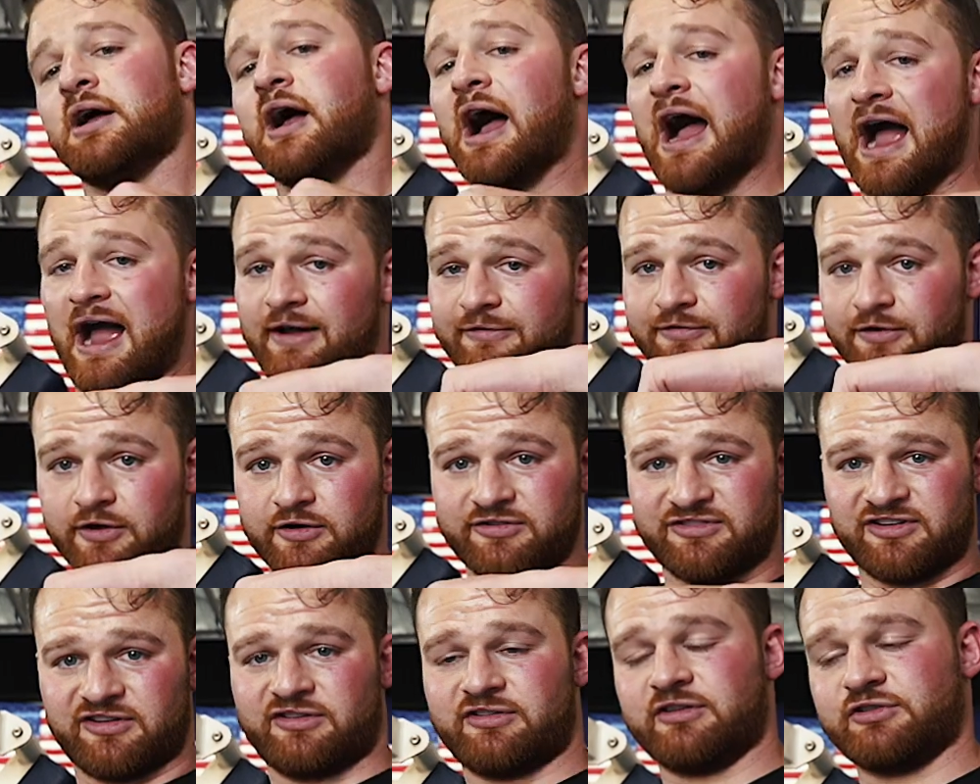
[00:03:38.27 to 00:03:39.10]
I feel a
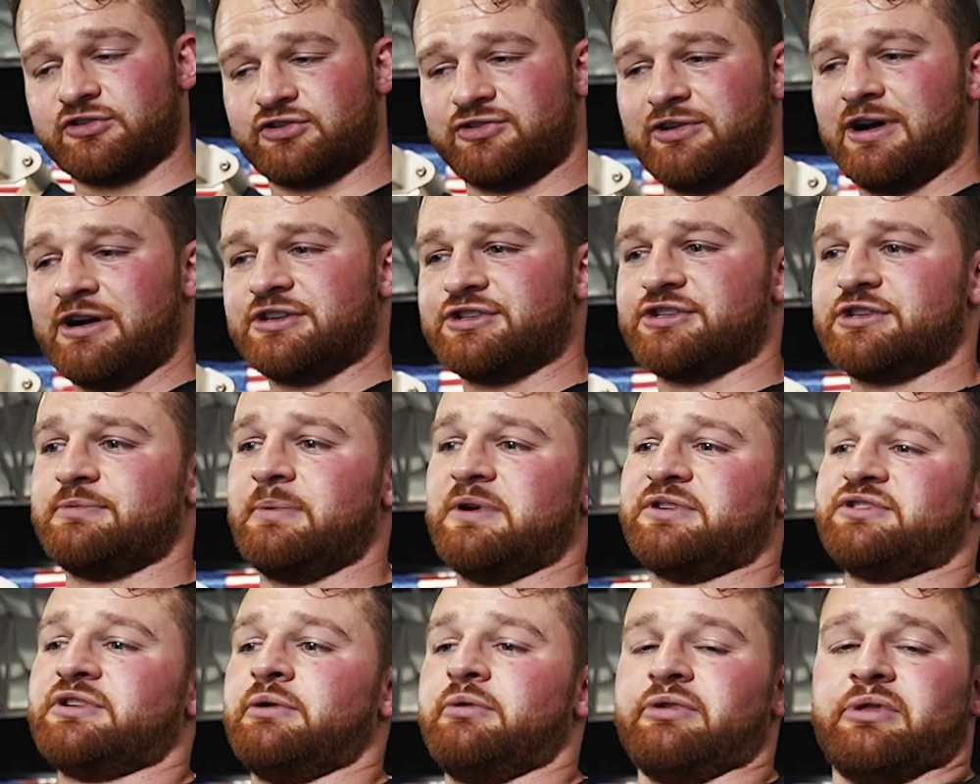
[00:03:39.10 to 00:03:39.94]
decent stretch,
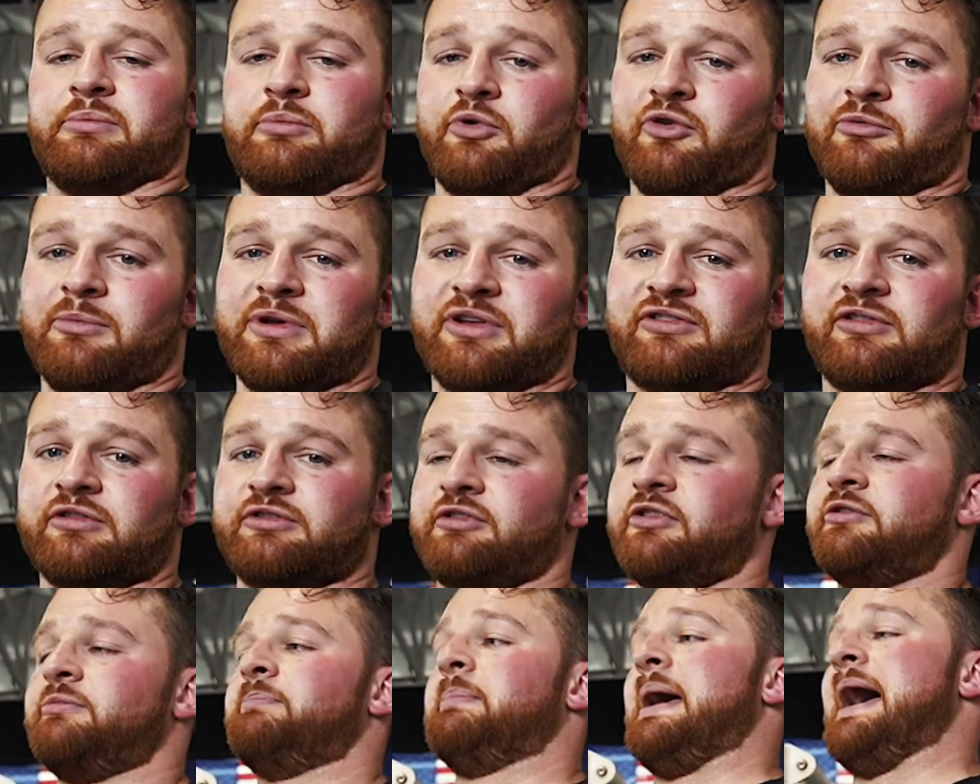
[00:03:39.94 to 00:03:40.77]
especially with a movement such
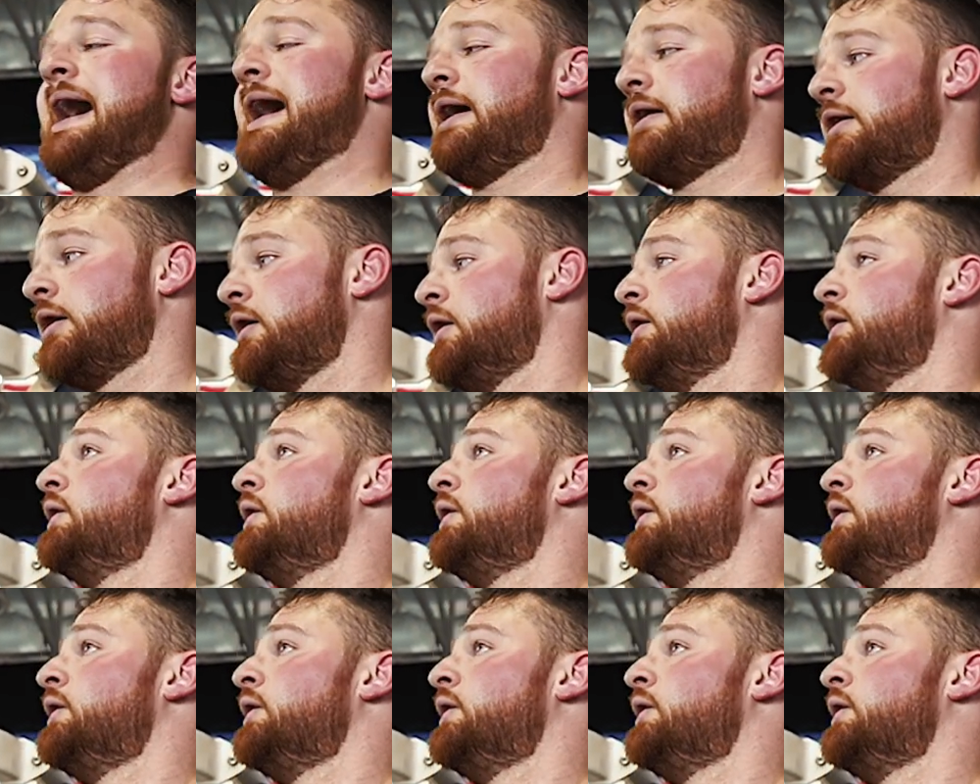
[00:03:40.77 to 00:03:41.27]
as back.